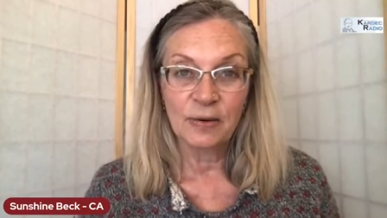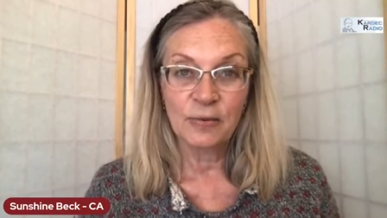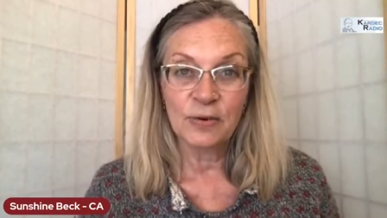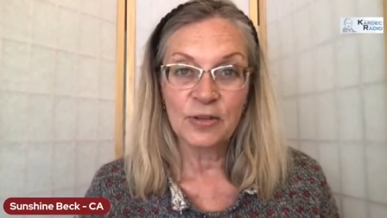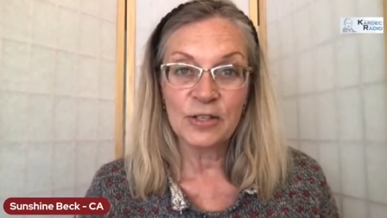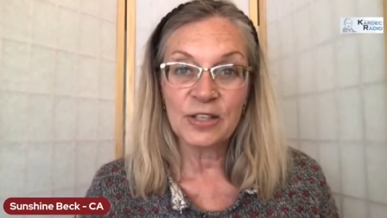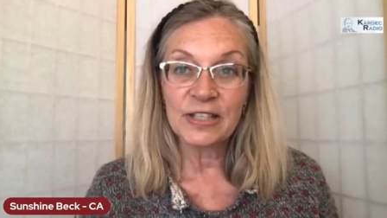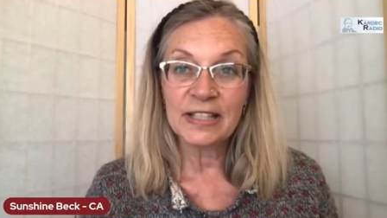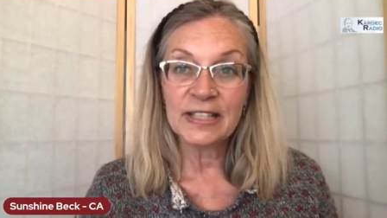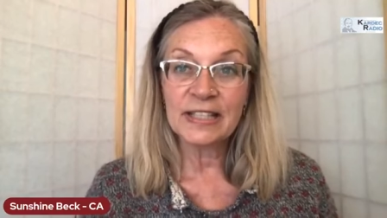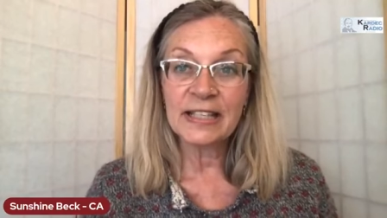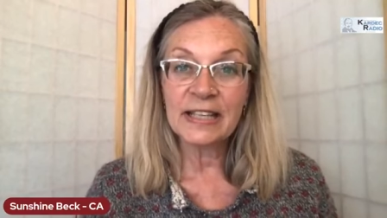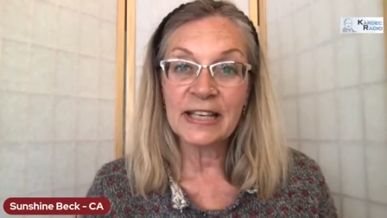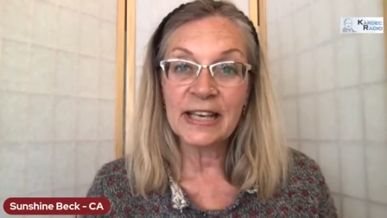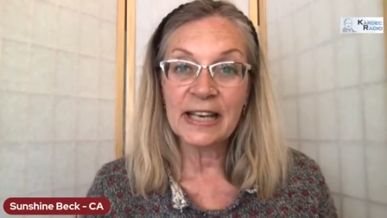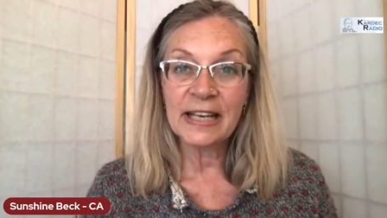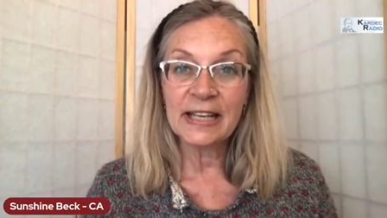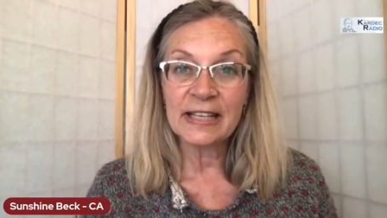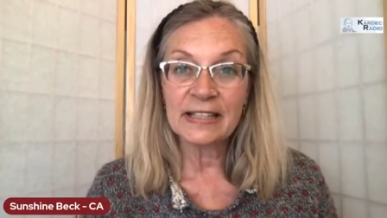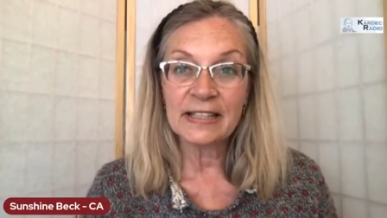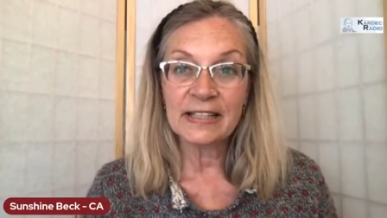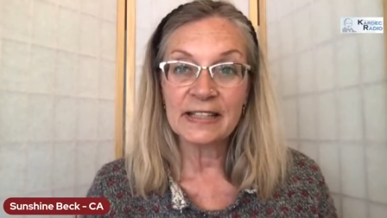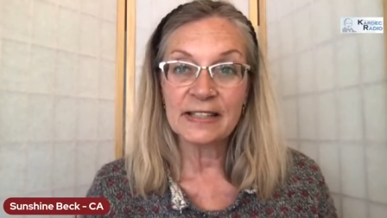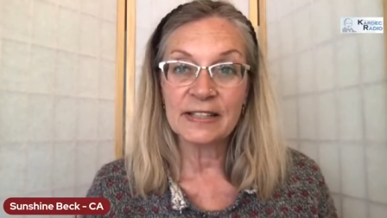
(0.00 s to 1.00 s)
which is
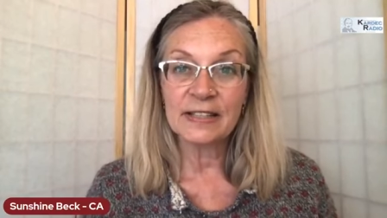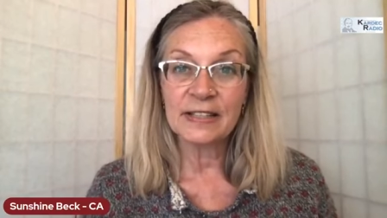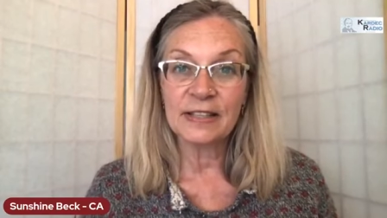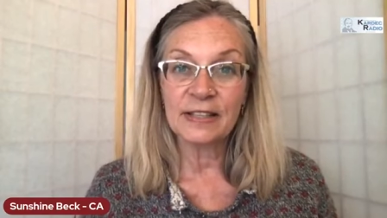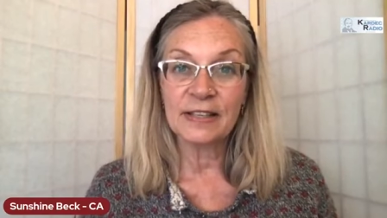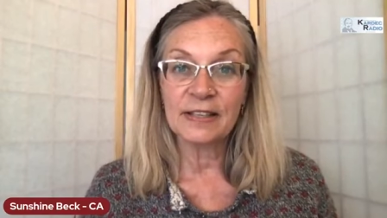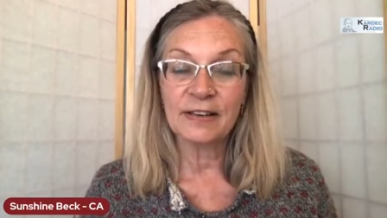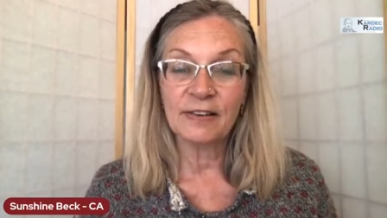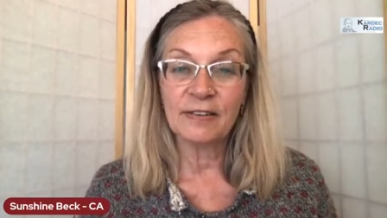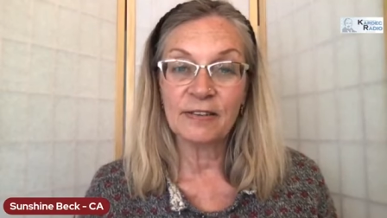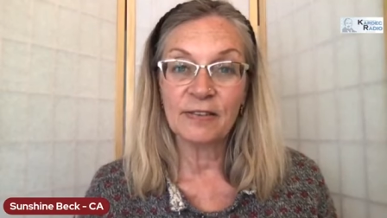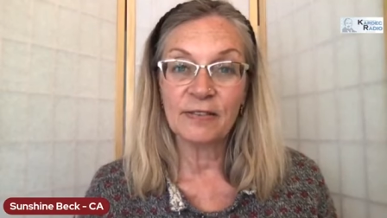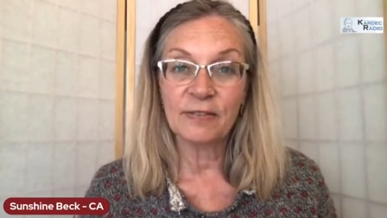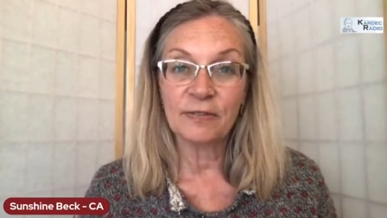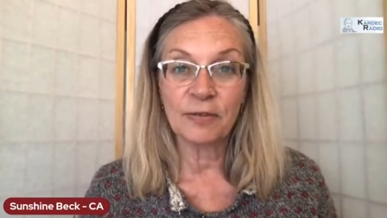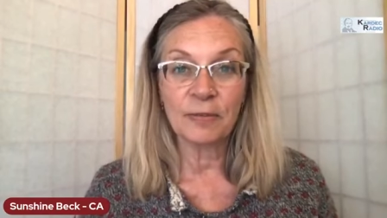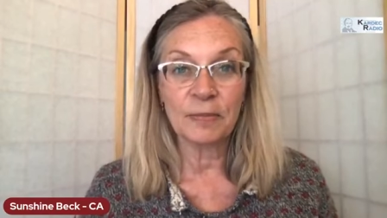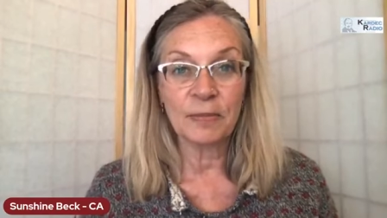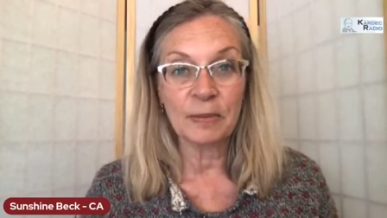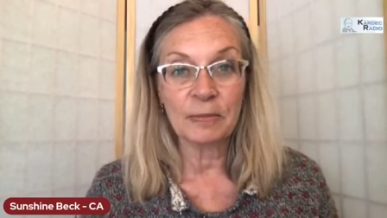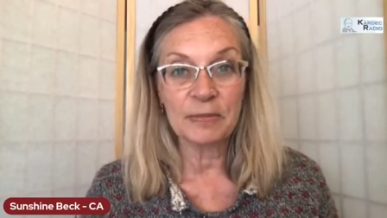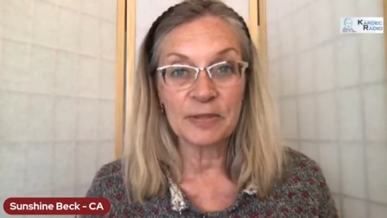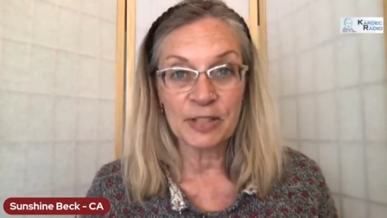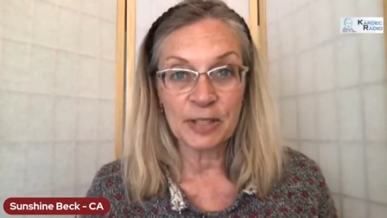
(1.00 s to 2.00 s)
linked
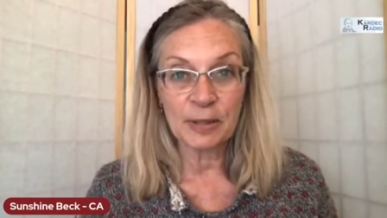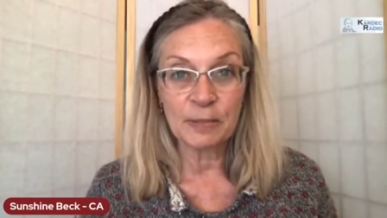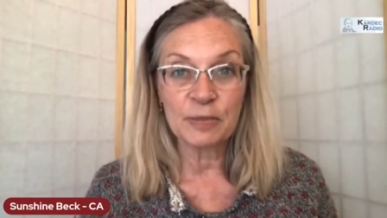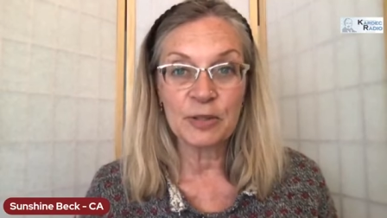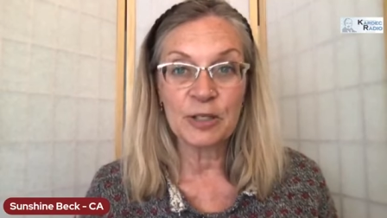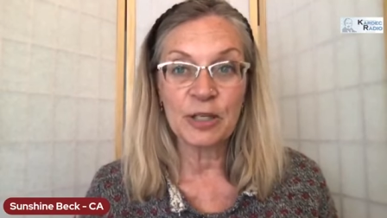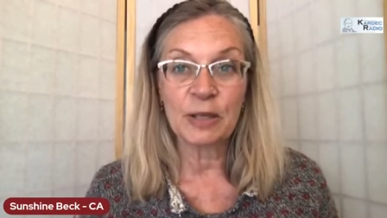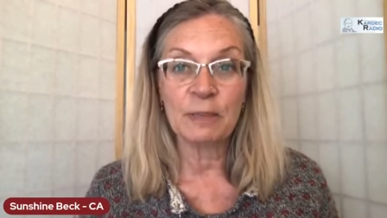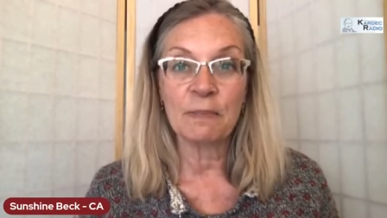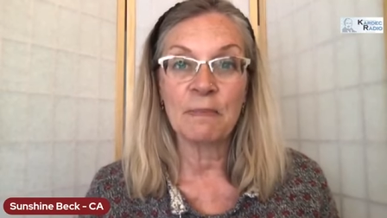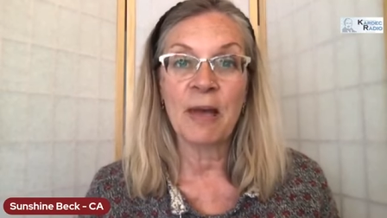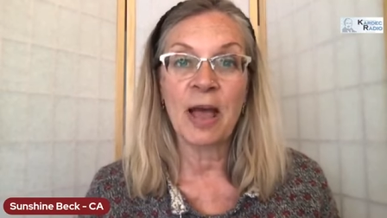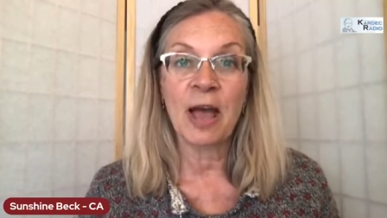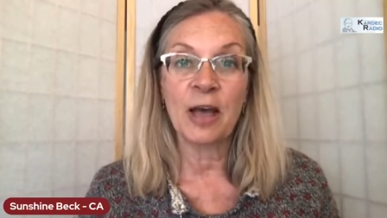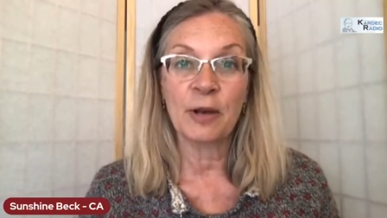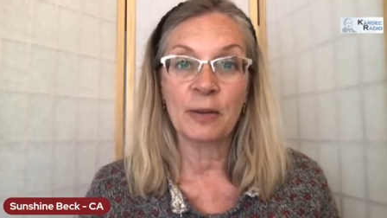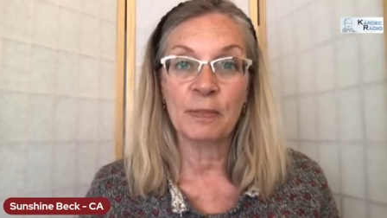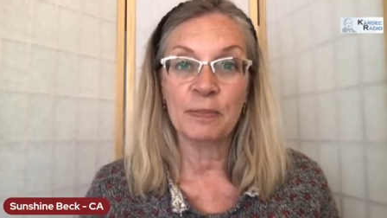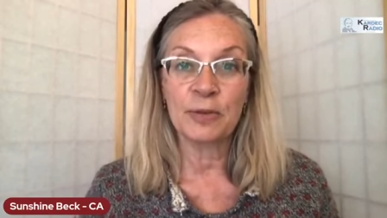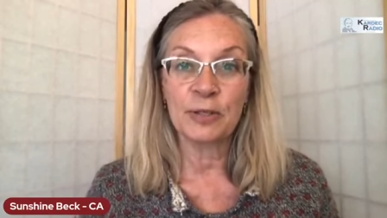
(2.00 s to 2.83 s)
from the subject matter